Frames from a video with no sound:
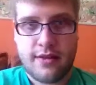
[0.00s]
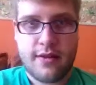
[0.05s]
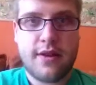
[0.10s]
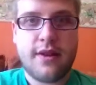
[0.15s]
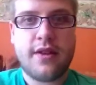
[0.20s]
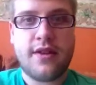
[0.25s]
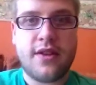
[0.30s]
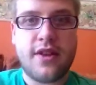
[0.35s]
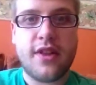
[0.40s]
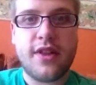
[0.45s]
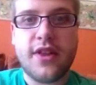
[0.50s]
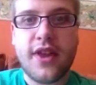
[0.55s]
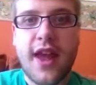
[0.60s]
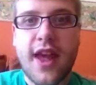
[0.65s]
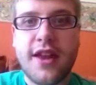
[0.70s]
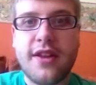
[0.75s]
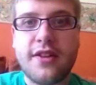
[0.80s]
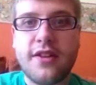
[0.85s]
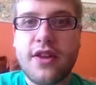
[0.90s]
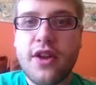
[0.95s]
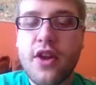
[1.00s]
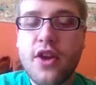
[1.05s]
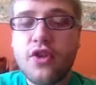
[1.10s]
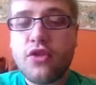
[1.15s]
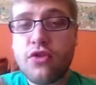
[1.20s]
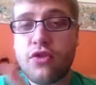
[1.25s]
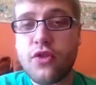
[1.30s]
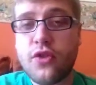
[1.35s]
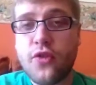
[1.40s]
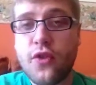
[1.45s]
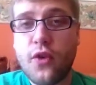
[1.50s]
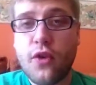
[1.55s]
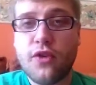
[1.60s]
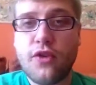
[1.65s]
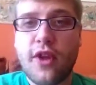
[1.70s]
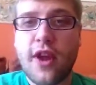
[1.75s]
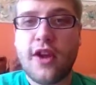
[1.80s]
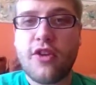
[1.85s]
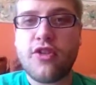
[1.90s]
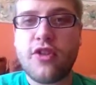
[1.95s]
until the end. So the first
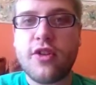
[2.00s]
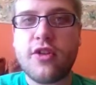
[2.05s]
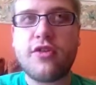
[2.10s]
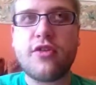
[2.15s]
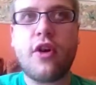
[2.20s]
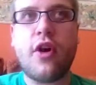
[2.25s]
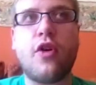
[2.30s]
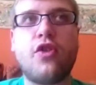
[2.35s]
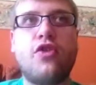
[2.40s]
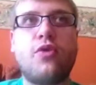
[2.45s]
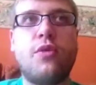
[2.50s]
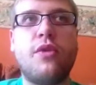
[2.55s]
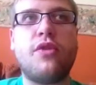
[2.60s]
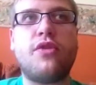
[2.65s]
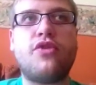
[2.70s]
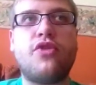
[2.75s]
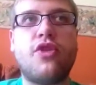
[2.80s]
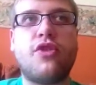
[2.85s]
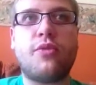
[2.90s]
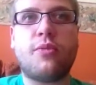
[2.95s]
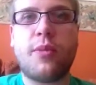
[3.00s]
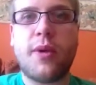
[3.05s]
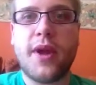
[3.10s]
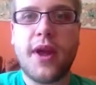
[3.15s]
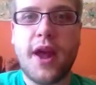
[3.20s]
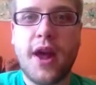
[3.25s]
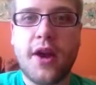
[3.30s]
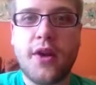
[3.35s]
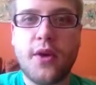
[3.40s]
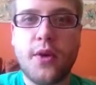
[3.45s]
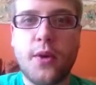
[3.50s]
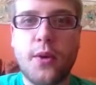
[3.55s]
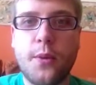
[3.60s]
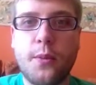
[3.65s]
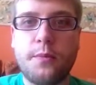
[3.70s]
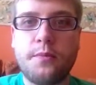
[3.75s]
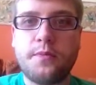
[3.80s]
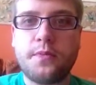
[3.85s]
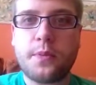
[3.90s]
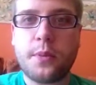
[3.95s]
section starts with just piano.
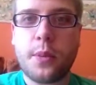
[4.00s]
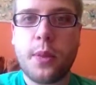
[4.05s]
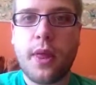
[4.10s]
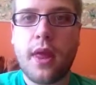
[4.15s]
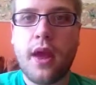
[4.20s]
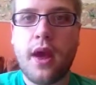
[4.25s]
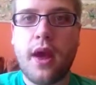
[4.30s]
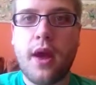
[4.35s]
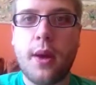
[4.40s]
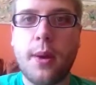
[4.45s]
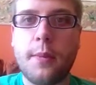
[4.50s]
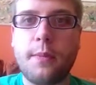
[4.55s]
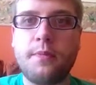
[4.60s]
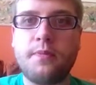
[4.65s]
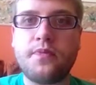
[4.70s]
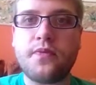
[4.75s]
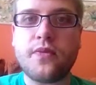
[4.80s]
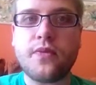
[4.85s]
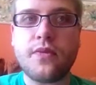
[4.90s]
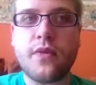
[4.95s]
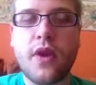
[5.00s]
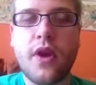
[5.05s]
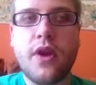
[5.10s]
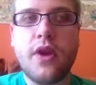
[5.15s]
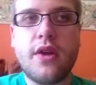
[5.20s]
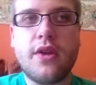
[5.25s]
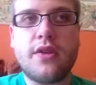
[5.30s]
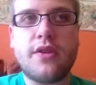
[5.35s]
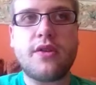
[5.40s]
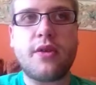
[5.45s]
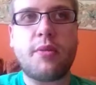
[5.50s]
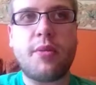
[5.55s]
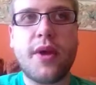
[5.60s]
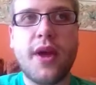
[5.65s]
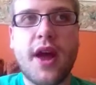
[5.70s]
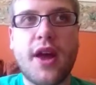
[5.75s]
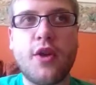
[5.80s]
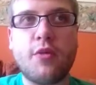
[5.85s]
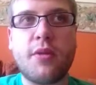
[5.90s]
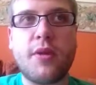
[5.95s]
There's a
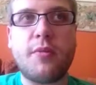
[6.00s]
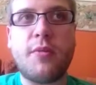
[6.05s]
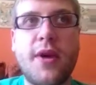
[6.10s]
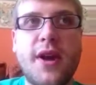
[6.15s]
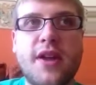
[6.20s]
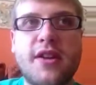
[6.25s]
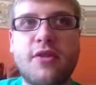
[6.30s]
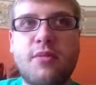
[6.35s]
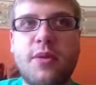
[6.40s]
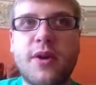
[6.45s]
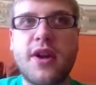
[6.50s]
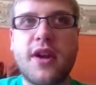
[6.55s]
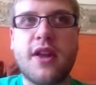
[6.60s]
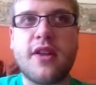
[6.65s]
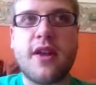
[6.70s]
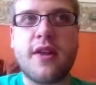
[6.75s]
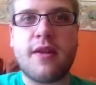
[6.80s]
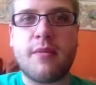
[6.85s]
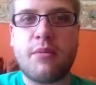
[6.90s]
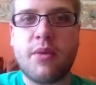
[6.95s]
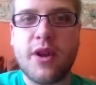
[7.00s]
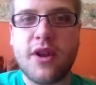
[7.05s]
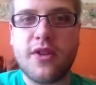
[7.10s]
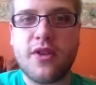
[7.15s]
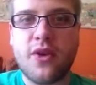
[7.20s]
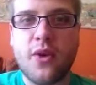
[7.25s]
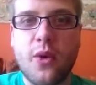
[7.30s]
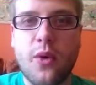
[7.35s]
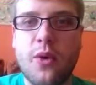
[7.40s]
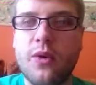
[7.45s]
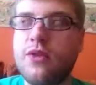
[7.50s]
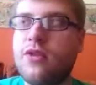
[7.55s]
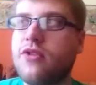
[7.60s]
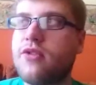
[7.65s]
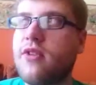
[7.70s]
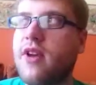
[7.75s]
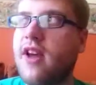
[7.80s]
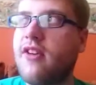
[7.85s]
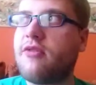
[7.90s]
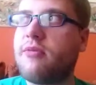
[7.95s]
piano being played, and I'm playing the
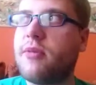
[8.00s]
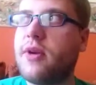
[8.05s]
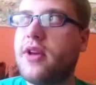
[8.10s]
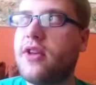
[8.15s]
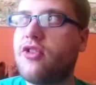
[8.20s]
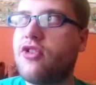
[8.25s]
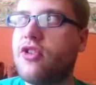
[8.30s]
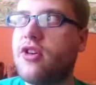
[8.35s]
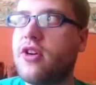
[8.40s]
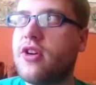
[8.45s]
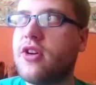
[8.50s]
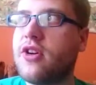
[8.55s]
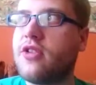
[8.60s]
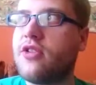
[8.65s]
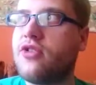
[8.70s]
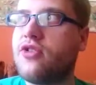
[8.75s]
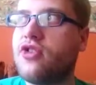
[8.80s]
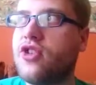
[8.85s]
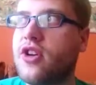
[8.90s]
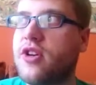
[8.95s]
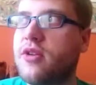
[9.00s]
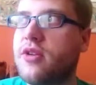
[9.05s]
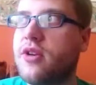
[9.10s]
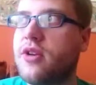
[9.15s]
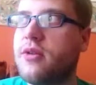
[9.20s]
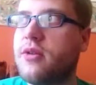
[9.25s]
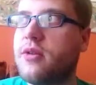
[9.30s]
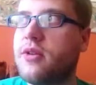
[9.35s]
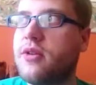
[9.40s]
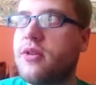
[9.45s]
chords F major, G